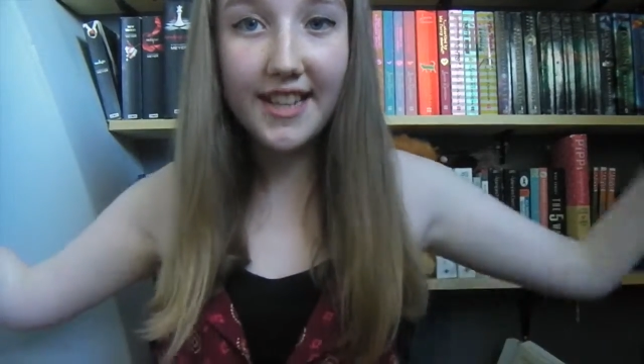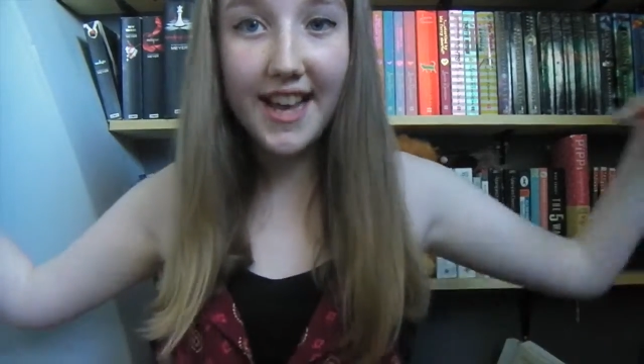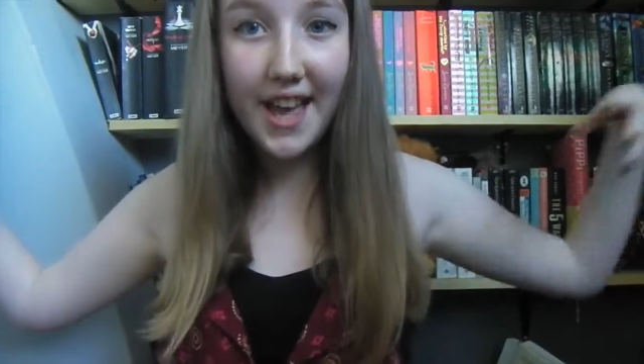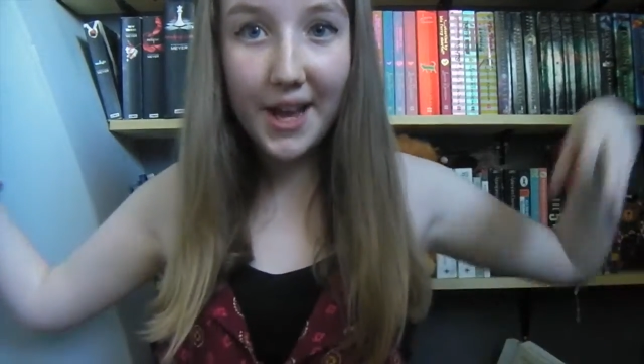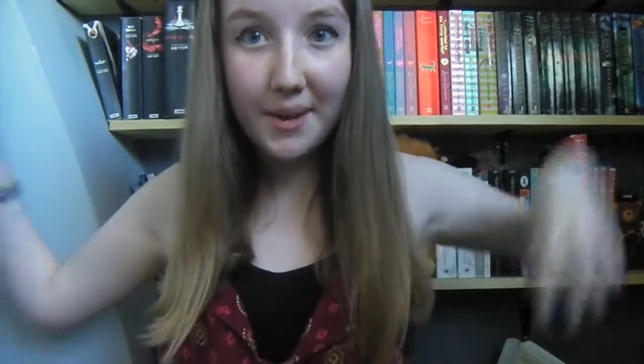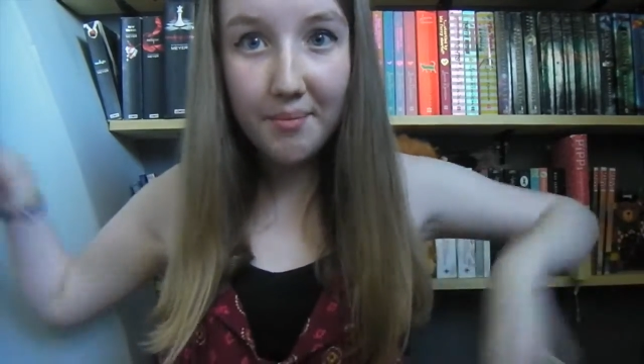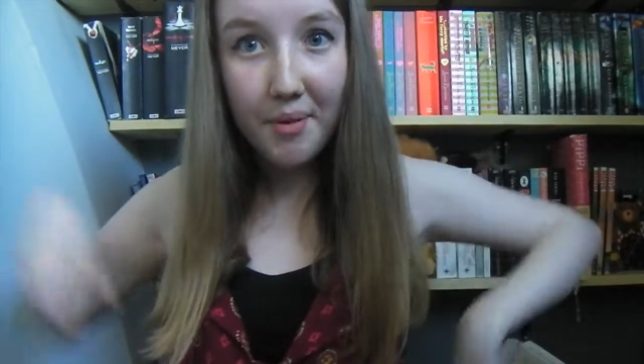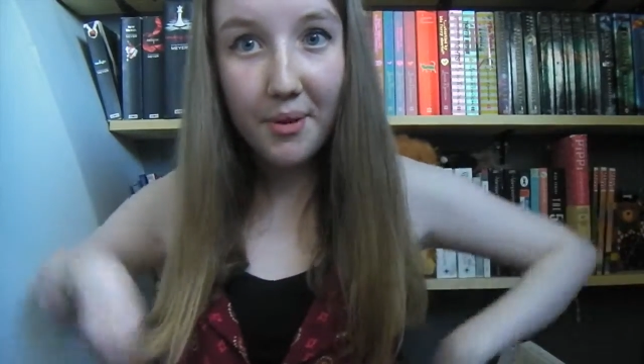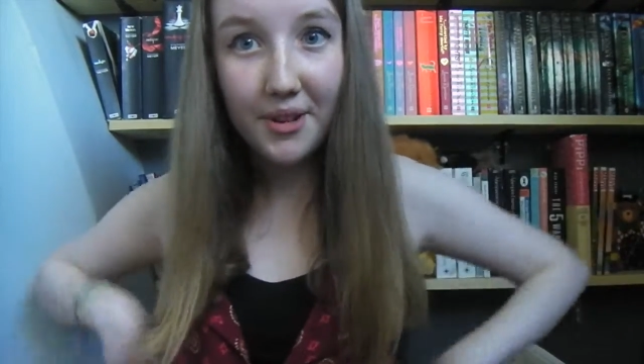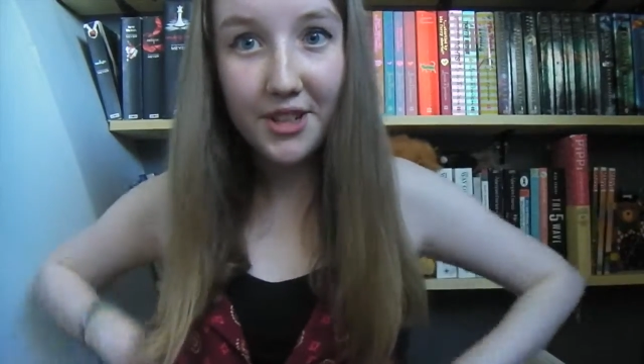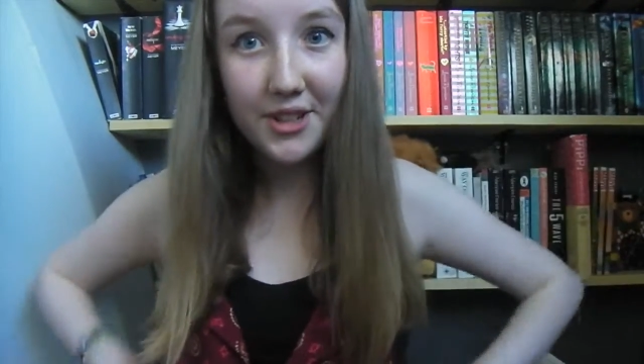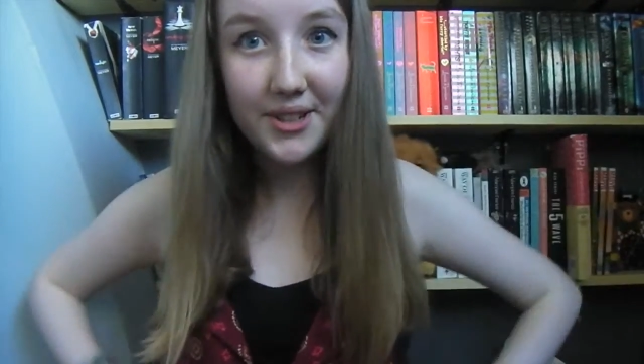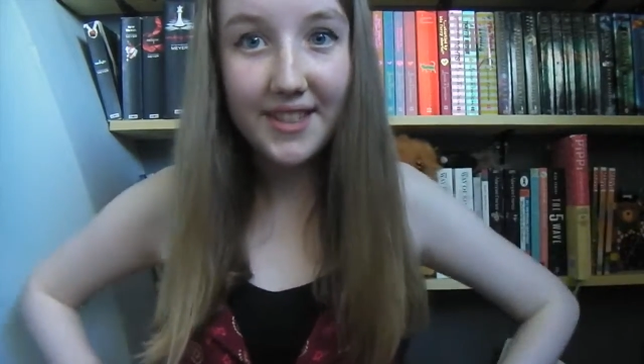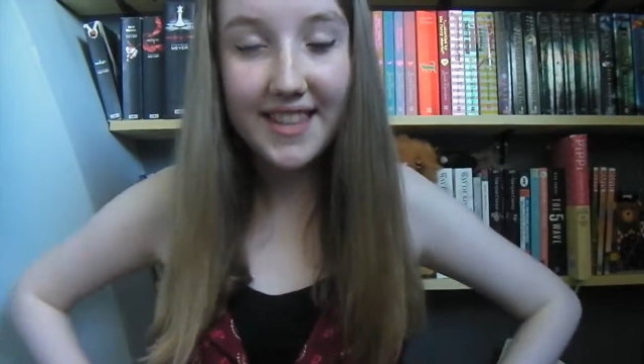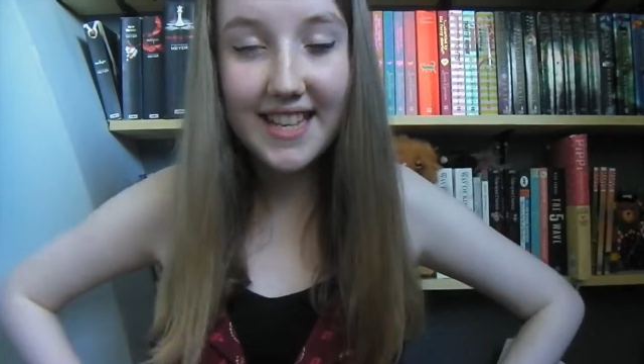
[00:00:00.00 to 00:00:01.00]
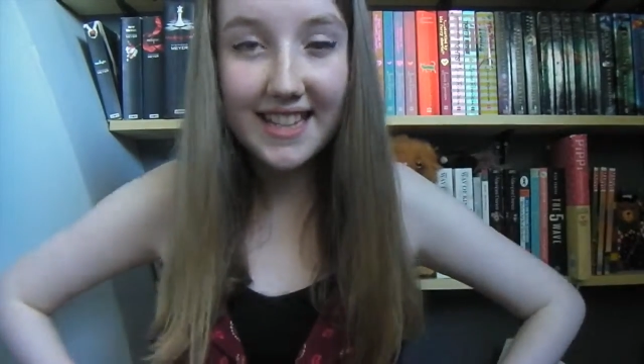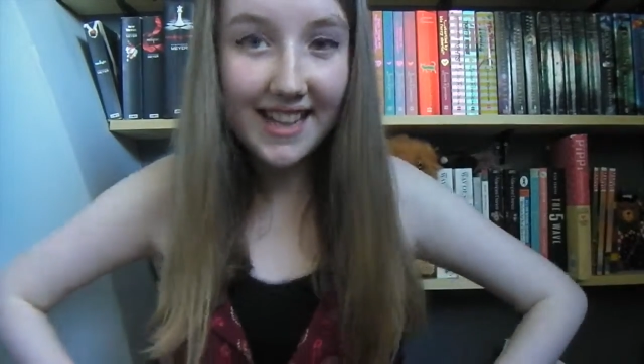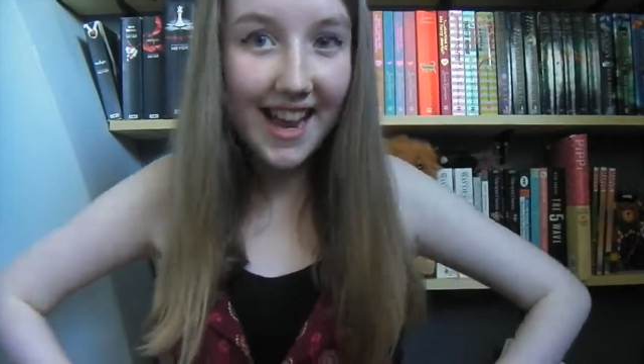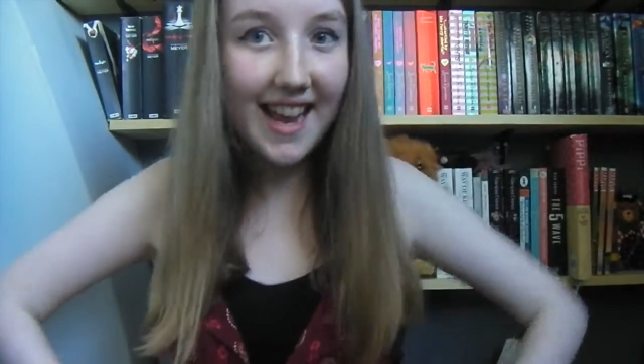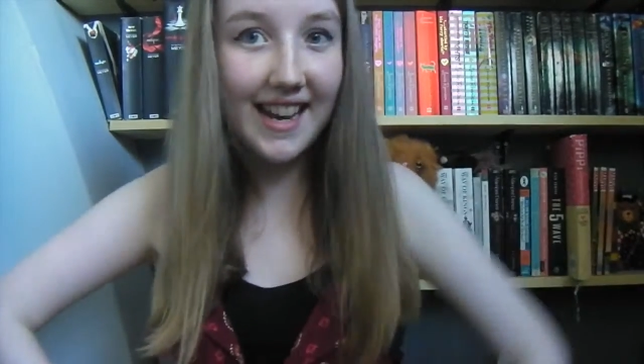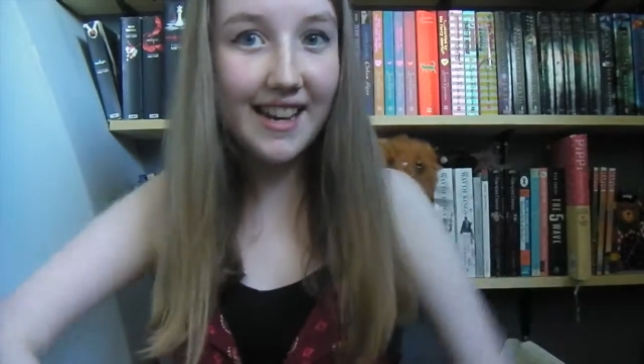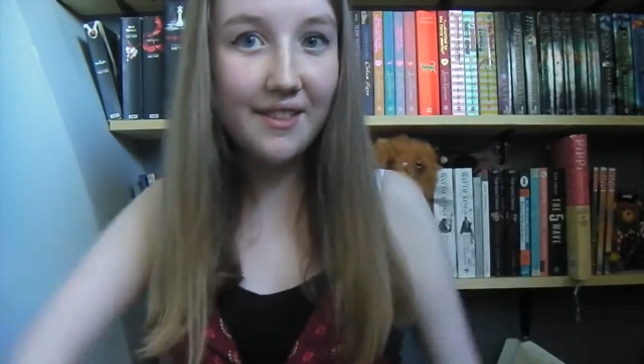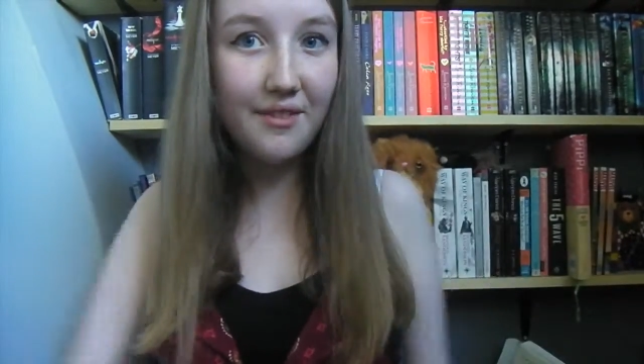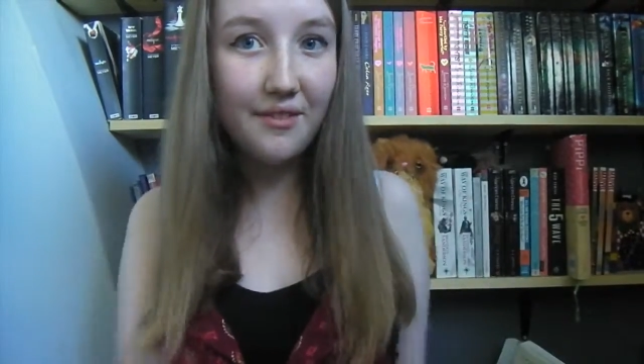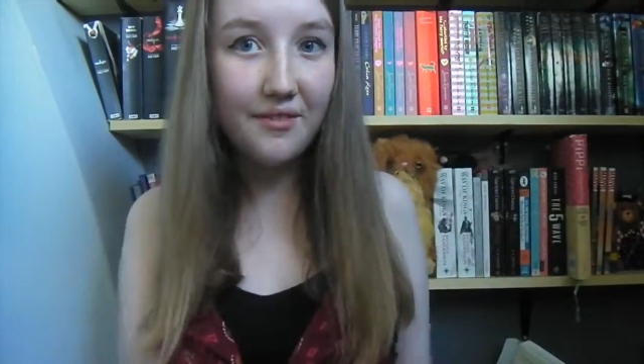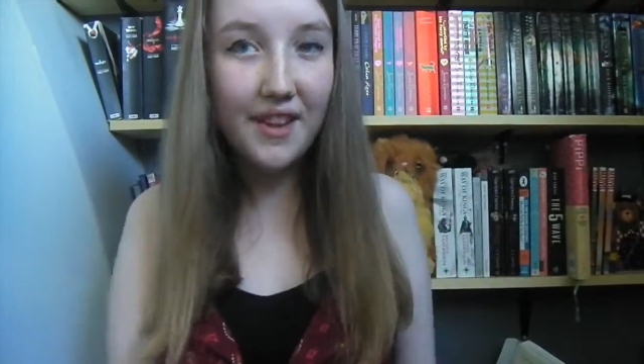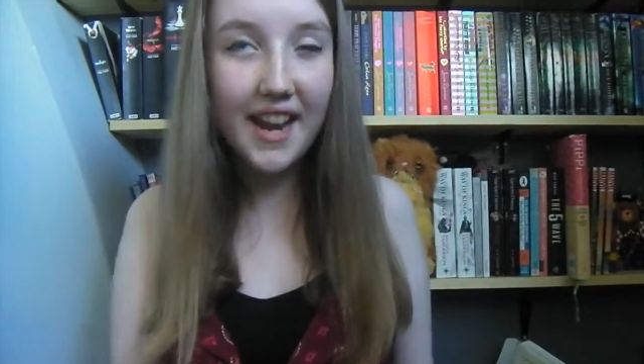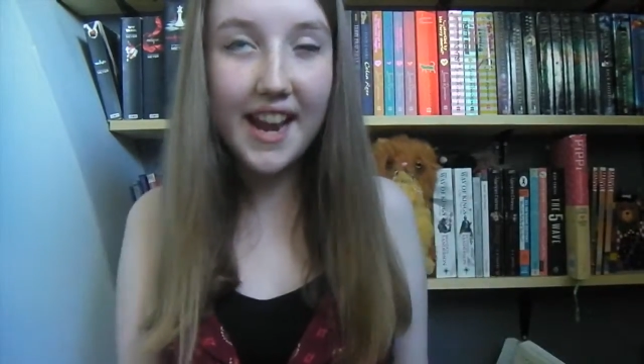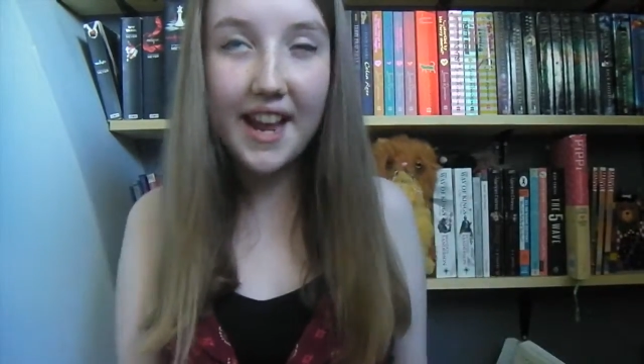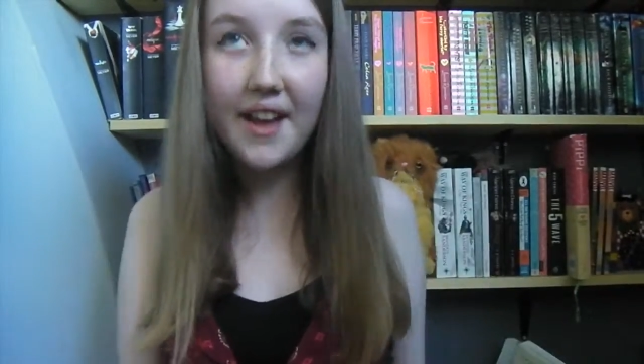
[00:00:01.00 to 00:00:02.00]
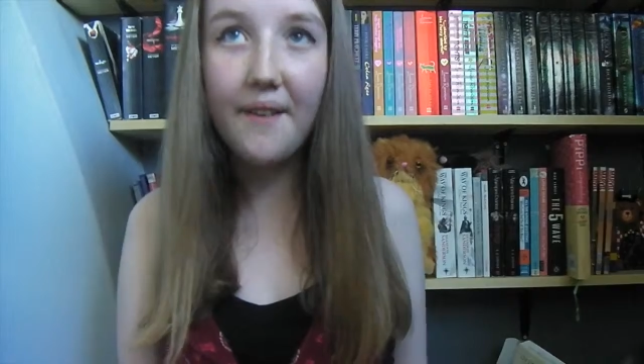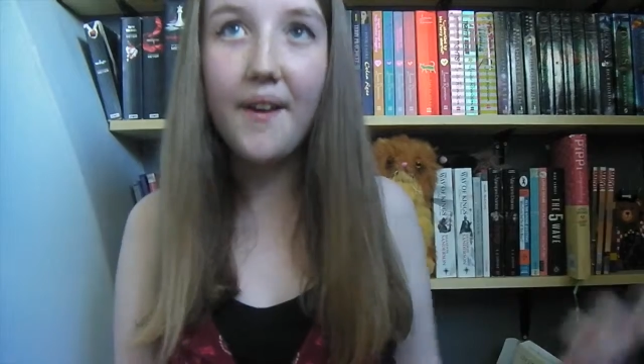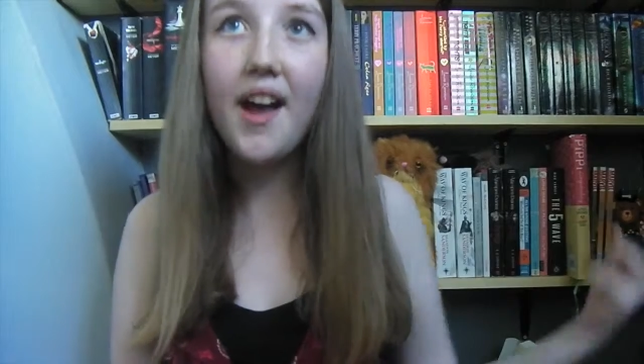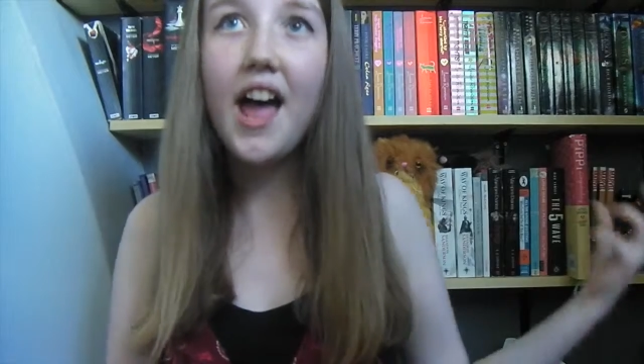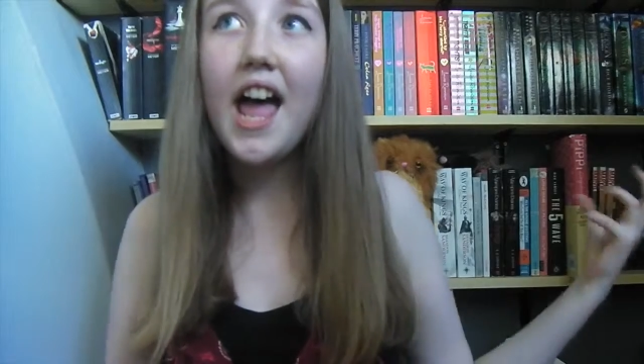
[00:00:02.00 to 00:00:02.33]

I hope you enjoyed this slightly different video,